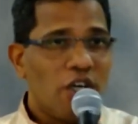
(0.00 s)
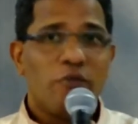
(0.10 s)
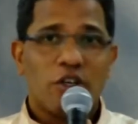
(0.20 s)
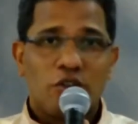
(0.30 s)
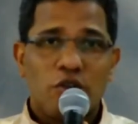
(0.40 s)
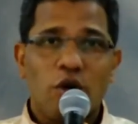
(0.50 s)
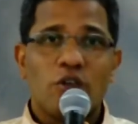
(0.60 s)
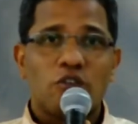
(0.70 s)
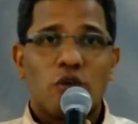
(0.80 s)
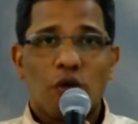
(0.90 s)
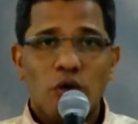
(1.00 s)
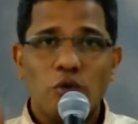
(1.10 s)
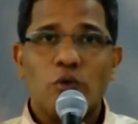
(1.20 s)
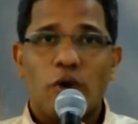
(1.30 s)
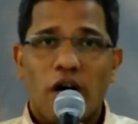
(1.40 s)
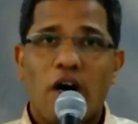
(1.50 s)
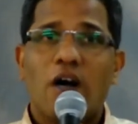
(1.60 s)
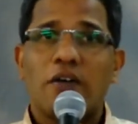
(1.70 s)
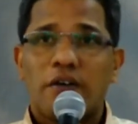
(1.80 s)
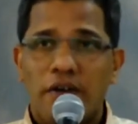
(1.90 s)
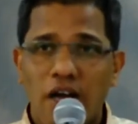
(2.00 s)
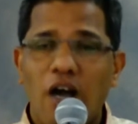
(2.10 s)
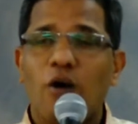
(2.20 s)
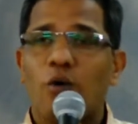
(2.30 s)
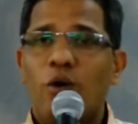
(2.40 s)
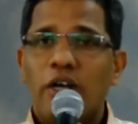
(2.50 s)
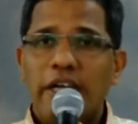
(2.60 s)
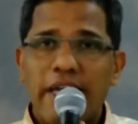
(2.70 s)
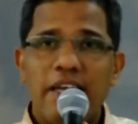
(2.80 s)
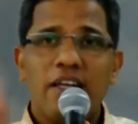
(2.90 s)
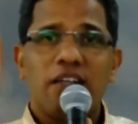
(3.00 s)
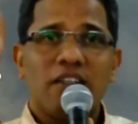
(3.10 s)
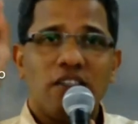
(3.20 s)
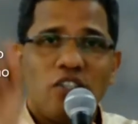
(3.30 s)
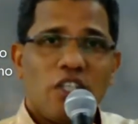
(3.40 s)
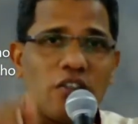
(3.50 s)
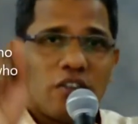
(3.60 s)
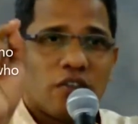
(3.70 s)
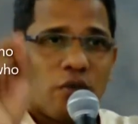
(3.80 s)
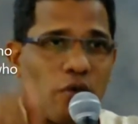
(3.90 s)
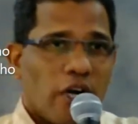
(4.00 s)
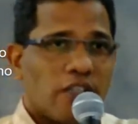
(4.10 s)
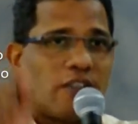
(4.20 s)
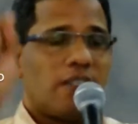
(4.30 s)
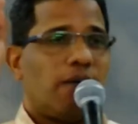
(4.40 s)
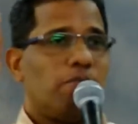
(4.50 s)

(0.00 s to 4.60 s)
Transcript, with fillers: for those who are now in Jesus Christ.